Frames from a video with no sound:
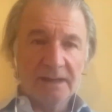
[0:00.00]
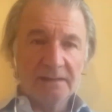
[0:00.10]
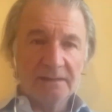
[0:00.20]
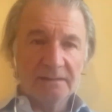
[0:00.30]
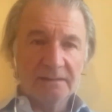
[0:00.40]

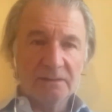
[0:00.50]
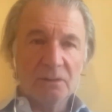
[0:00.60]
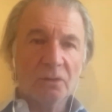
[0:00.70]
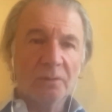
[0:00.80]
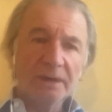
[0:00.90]
And
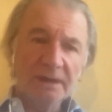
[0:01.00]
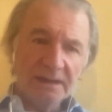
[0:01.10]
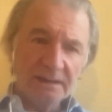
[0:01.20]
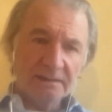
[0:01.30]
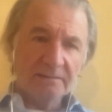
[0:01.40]

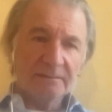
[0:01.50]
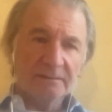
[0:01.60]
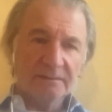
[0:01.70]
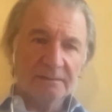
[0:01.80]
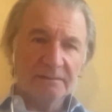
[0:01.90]
normally,
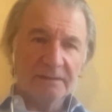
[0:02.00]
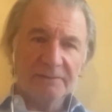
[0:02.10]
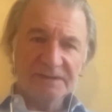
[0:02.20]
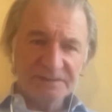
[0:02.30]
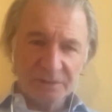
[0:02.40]

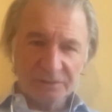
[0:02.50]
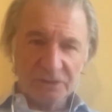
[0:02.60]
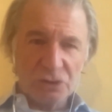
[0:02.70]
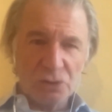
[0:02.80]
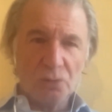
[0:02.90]
there is not
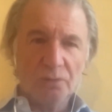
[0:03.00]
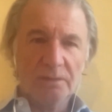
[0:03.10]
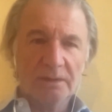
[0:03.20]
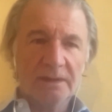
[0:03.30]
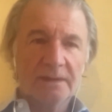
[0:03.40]
a coup.
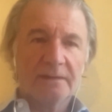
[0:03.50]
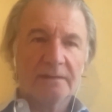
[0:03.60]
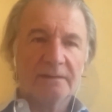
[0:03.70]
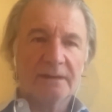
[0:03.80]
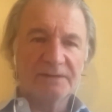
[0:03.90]

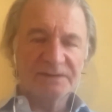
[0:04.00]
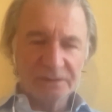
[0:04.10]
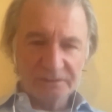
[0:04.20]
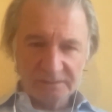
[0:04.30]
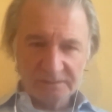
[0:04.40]
There is
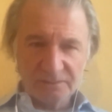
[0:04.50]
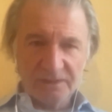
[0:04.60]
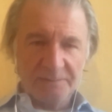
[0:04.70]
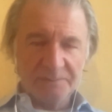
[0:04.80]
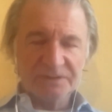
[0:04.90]
not
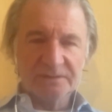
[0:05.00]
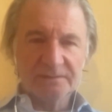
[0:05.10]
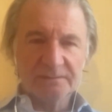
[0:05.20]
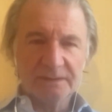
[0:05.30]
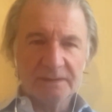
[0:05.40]

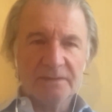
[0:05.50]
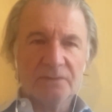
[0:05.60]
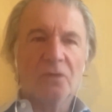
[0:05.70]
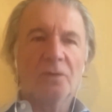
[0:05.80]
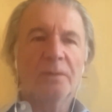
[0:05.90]
corruption.
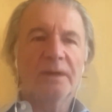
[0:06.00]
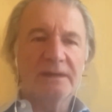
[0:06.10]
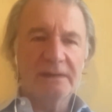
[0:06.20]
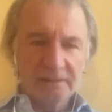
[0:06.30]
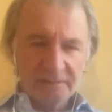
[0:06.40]

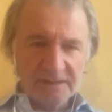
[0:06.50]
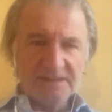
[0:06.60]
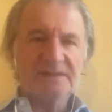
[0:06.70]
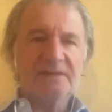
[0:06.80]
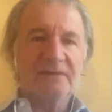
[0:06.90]
Normally,
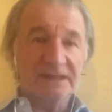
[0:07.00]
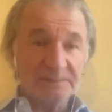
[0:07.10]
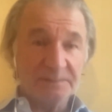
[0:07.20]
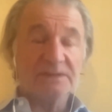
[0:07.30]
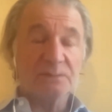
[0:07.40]
these
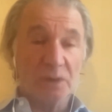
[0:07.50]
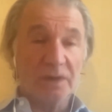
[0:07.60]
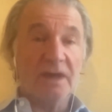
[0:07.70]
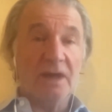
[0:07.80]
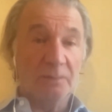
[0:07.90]
investments
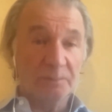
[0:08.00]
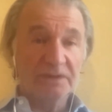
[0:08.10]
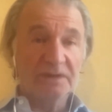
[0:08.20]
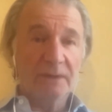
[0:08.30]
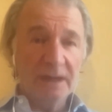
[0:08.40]
work out
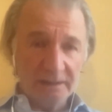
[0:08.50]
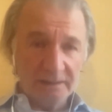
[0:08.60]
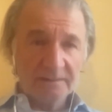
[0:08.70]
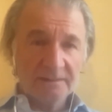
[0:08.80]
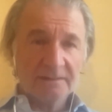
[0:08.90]
pretty
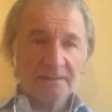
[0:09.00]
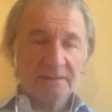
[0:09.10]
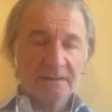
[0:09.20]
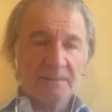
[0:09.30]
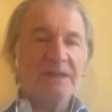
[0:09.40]
well.
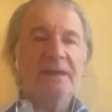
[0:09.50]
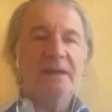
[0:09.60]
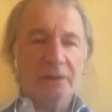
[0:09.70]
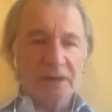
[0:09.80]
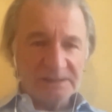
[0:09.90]
I mean,
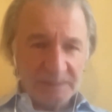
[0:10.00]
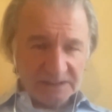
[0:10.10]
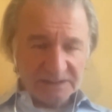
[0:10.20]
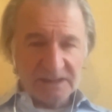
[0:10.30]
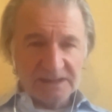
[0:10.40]
there are
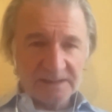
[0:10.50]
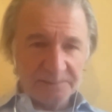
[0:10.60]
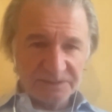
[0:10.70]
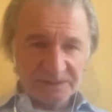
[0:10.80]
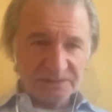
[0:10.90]

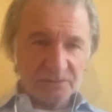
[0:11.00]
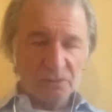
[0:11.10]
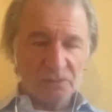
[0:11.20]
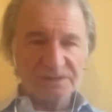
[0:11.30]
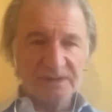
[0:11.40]
exceptions, of
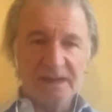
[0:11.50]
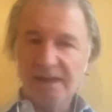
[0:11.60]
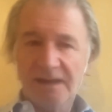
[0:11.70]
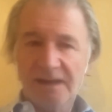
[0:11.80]
course, and